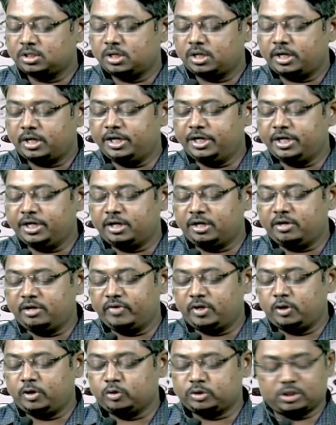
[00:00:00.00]
Indian
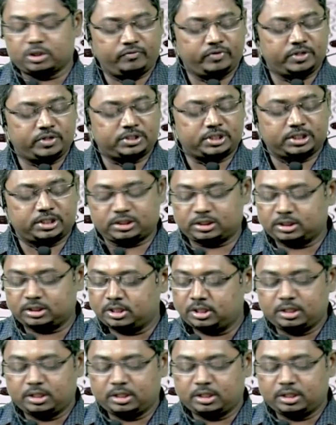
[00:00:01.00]
Revenue Services,